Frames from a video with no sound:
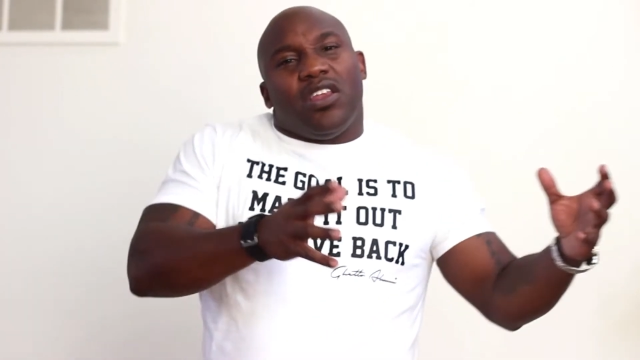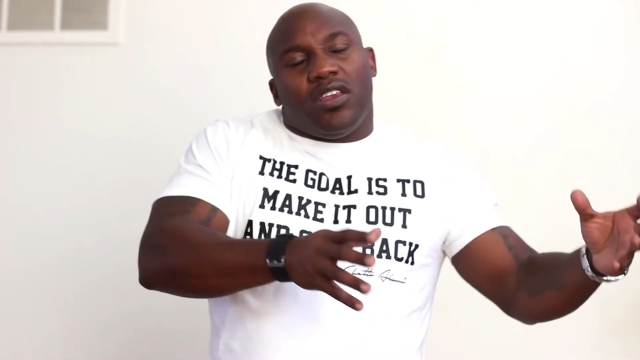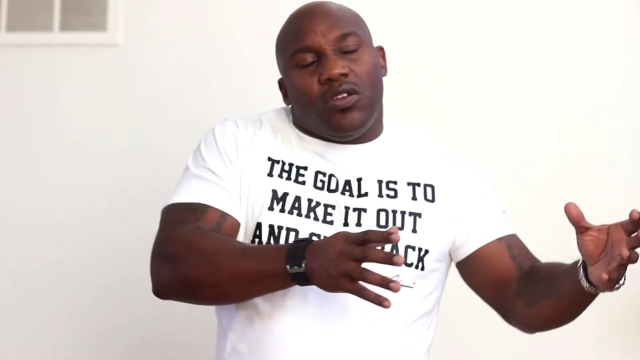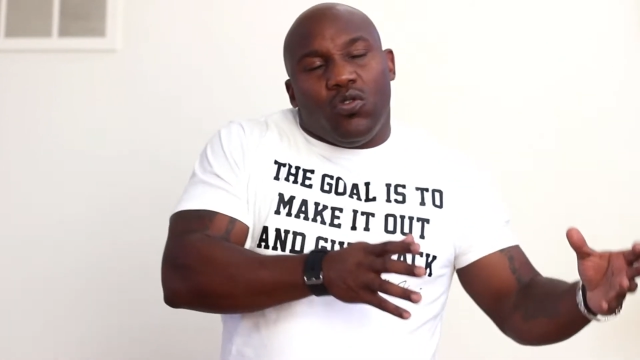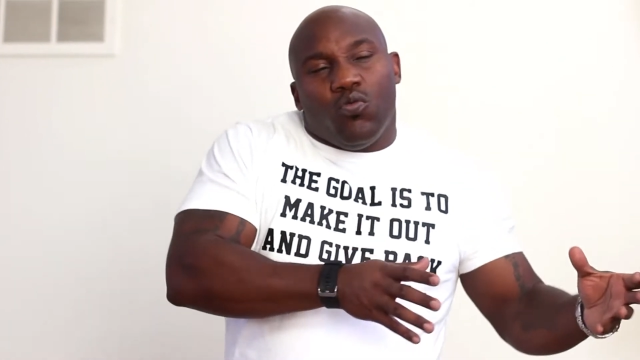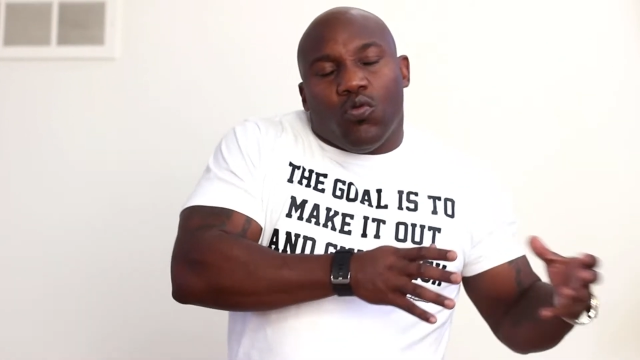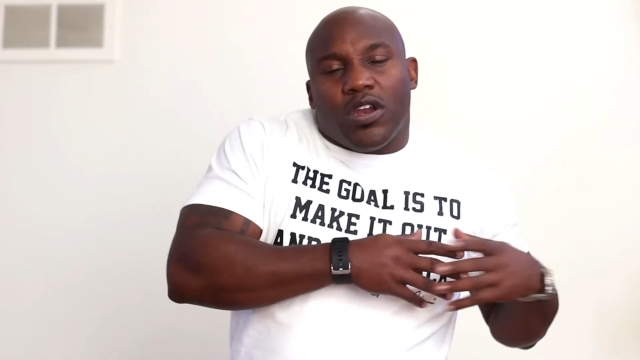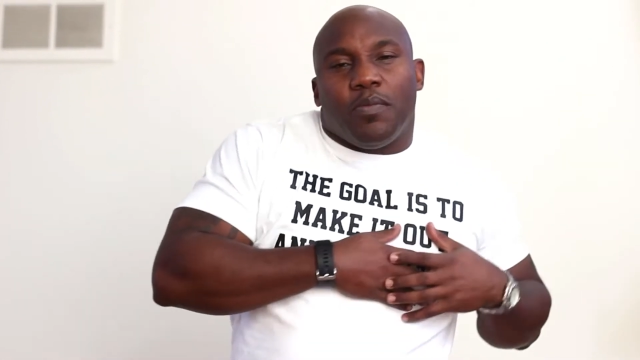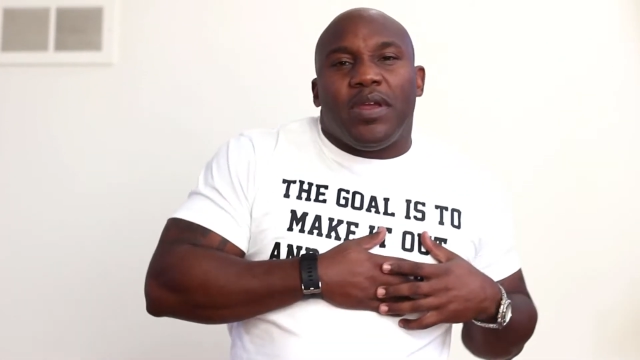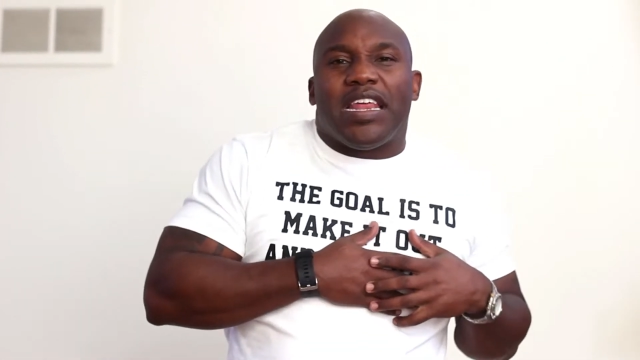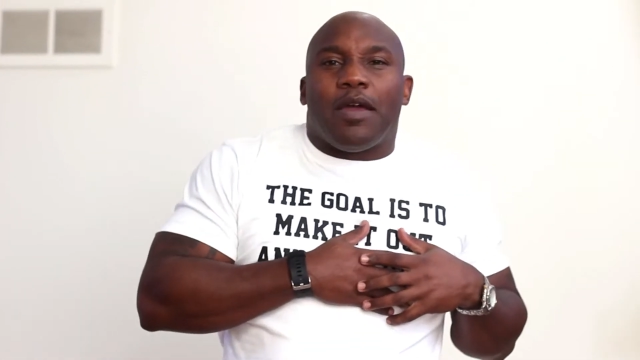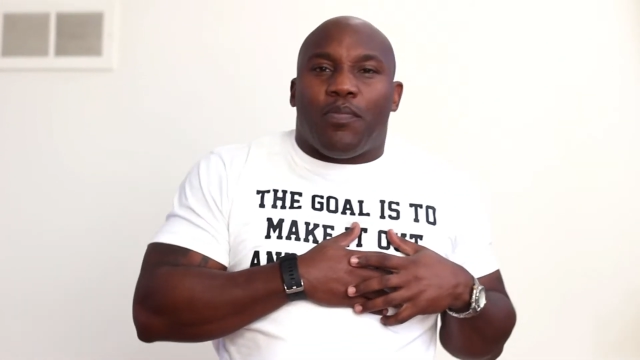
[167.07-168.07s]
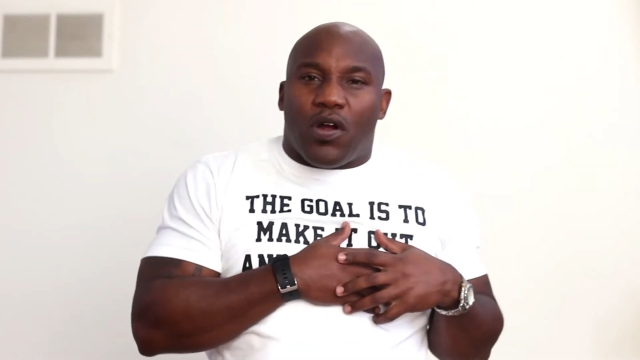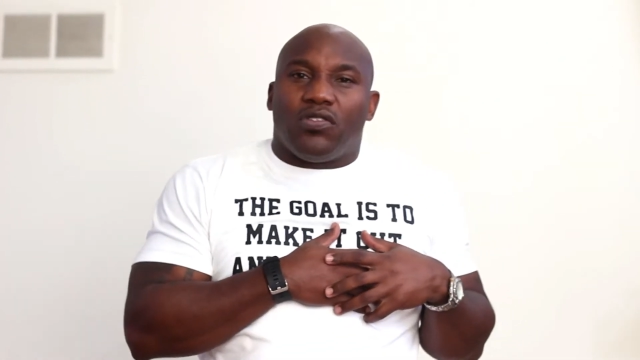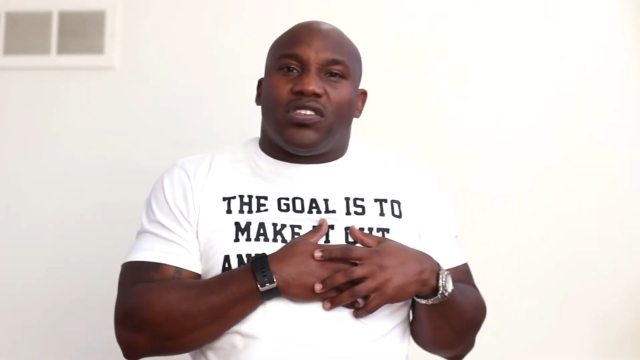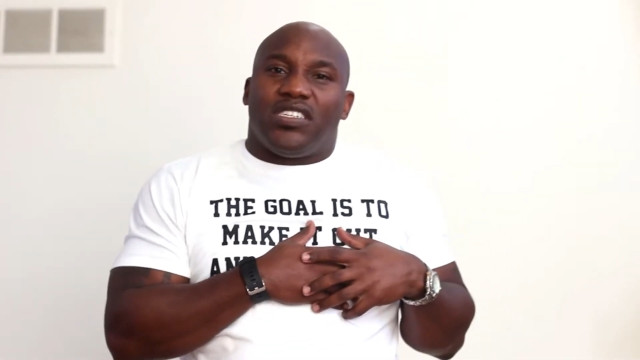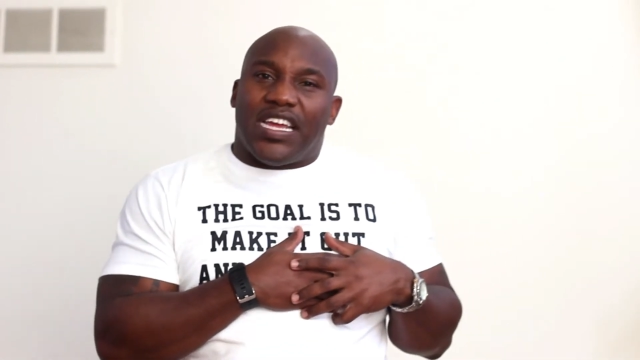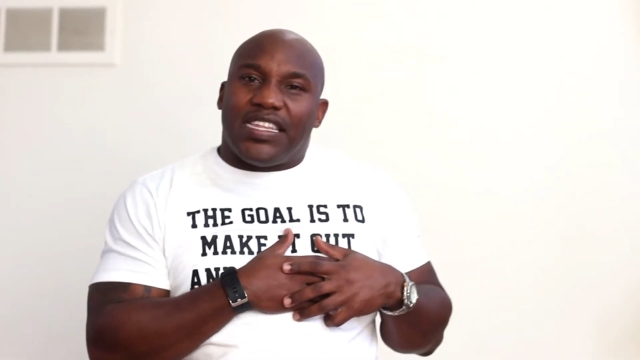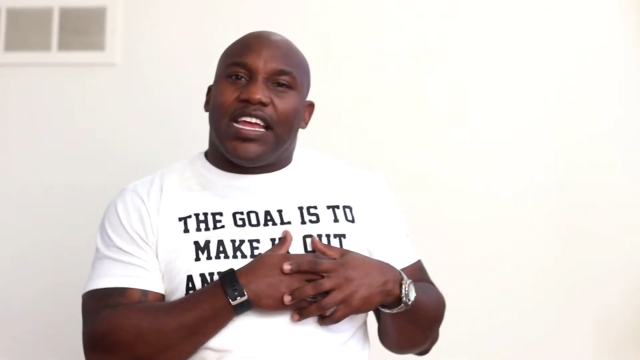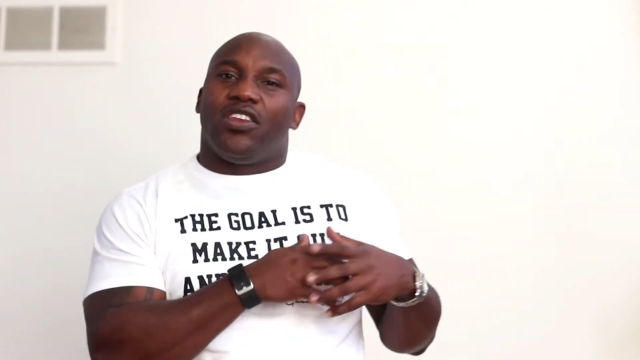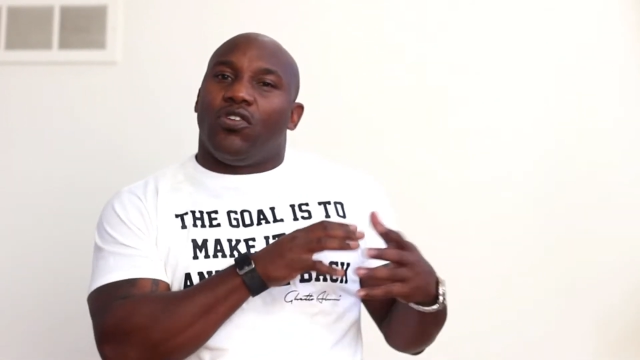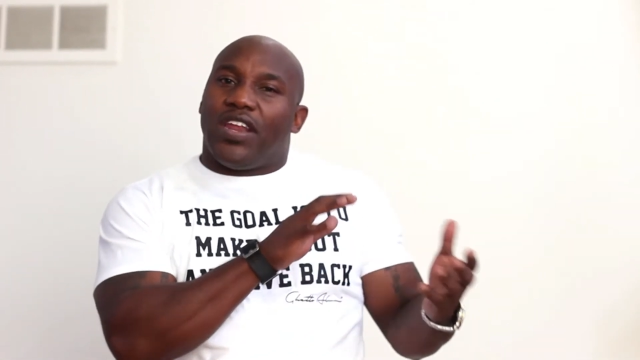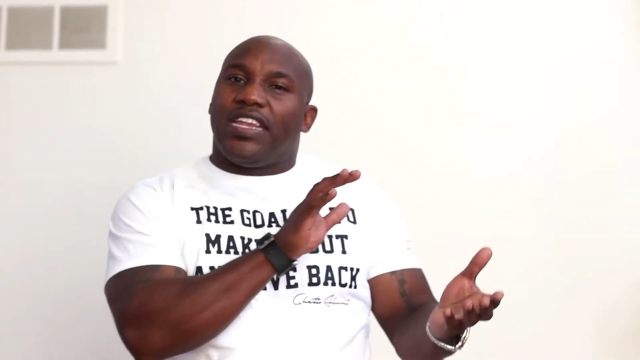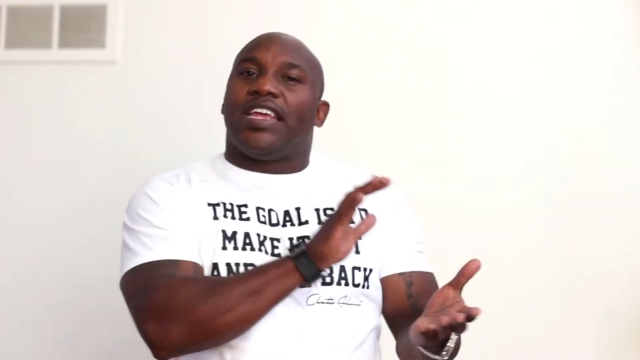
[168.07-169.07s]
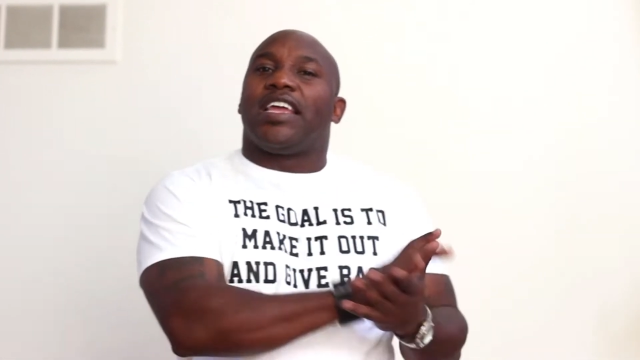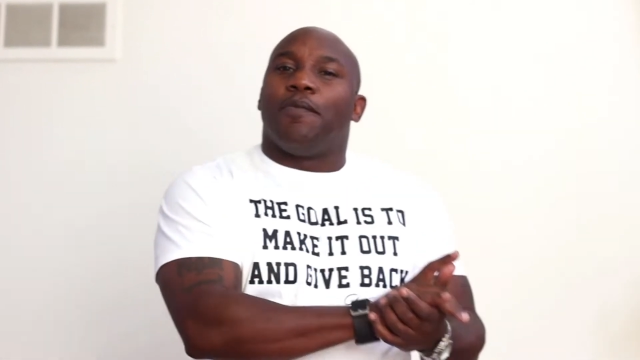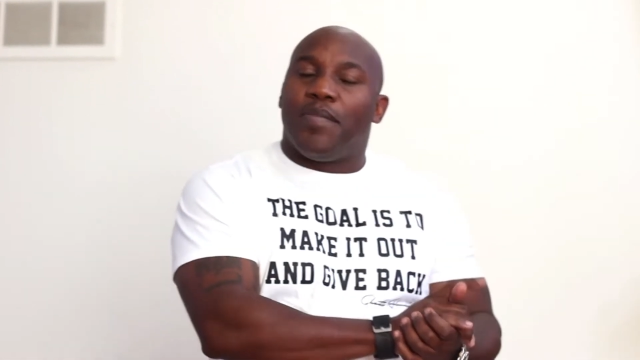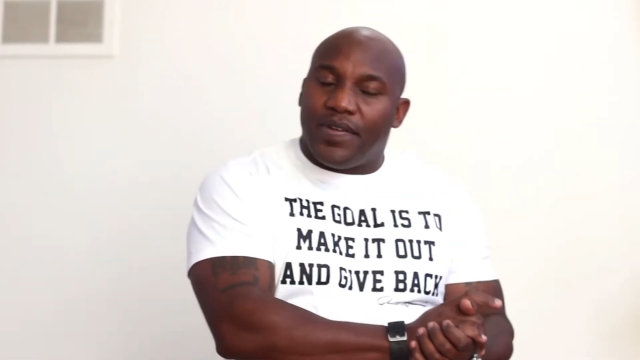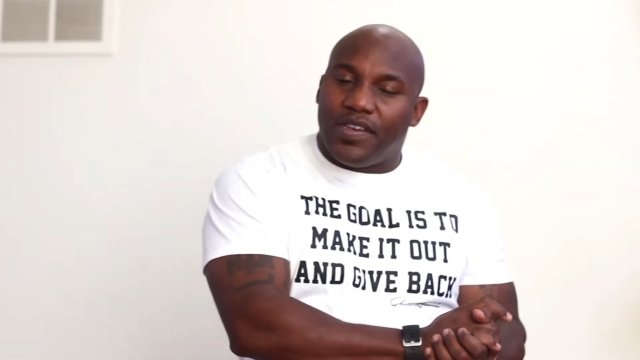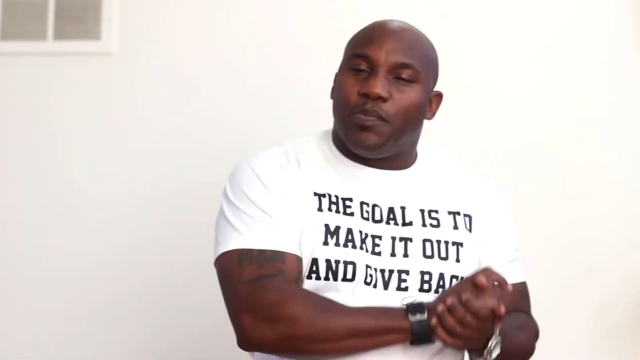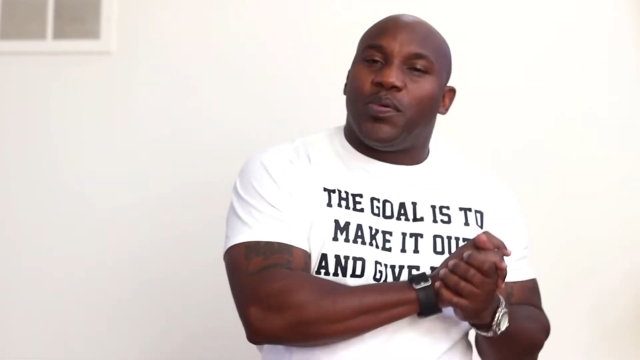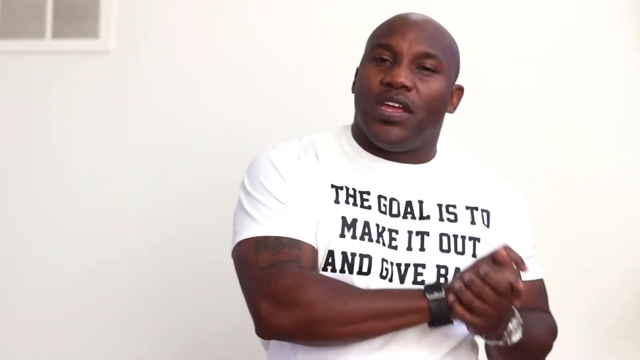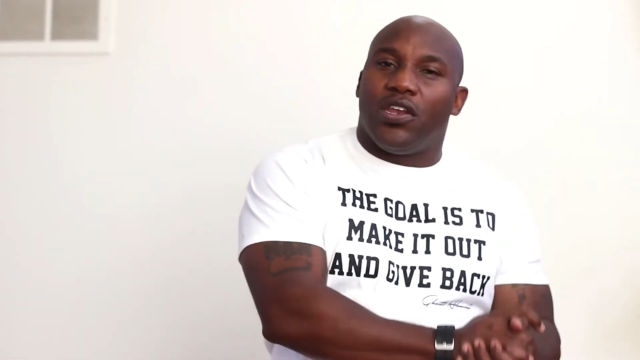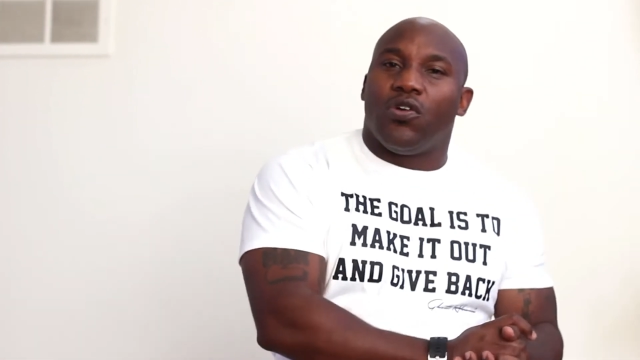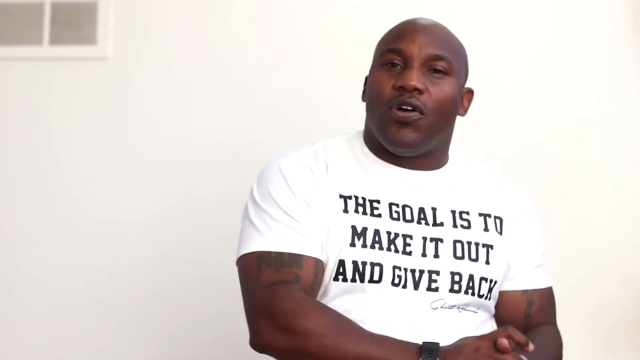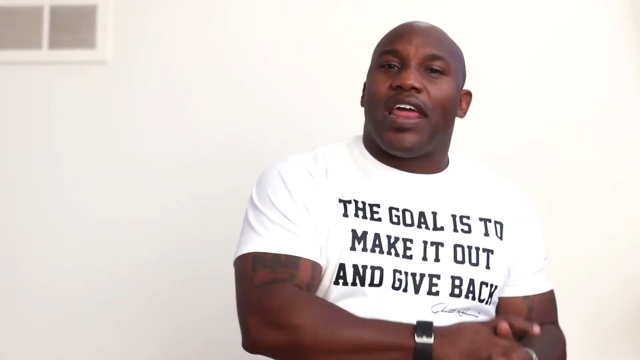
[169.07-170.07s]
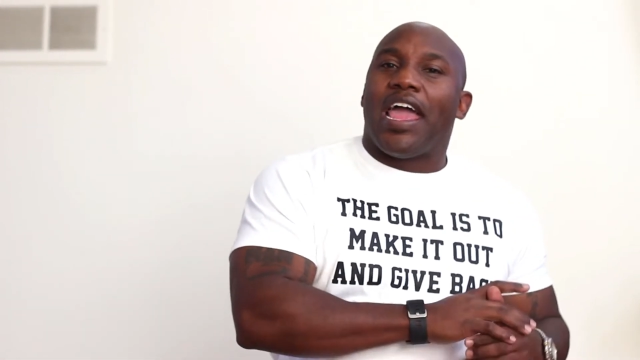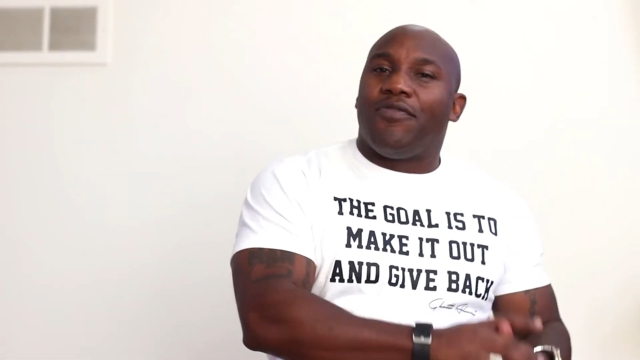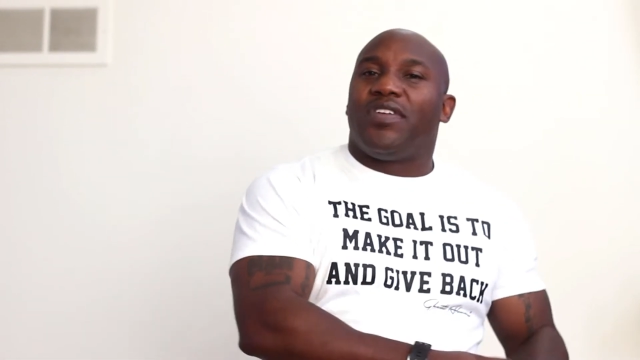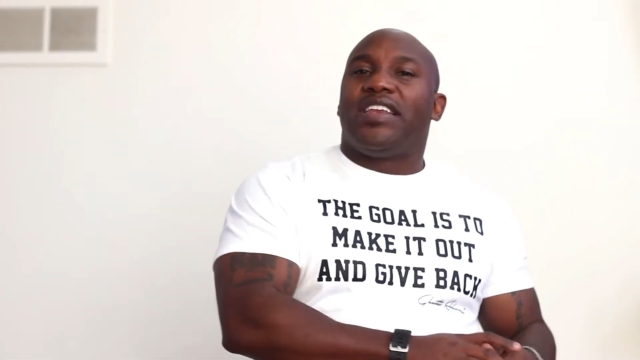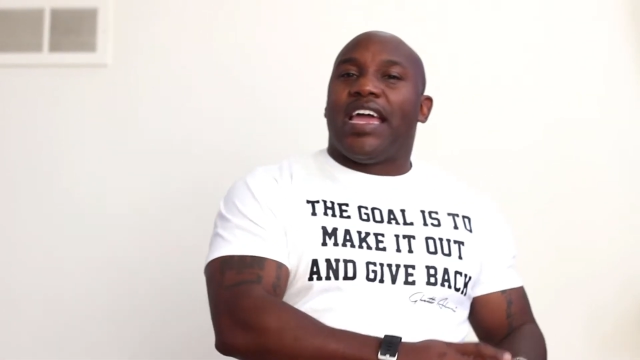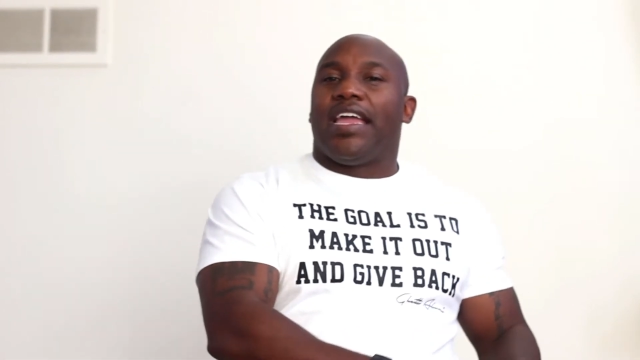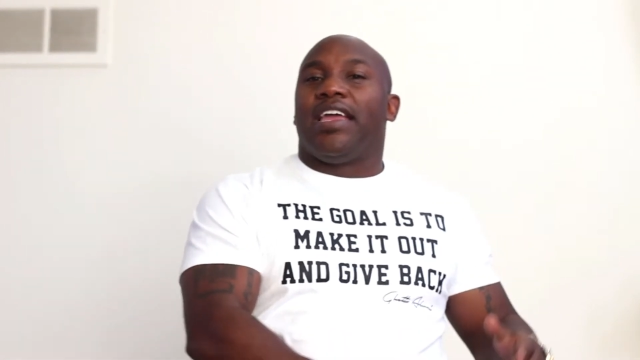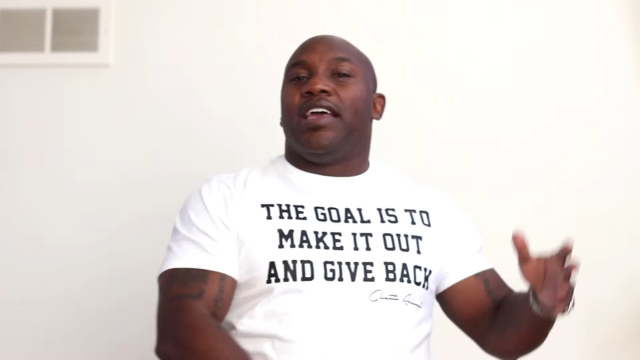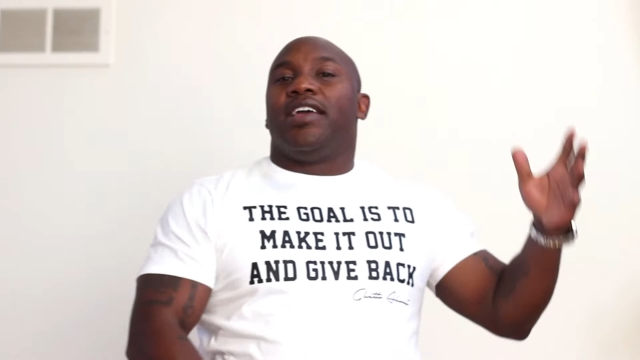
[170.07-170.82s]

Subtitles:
you want to be that person that they know that they can depend on every day.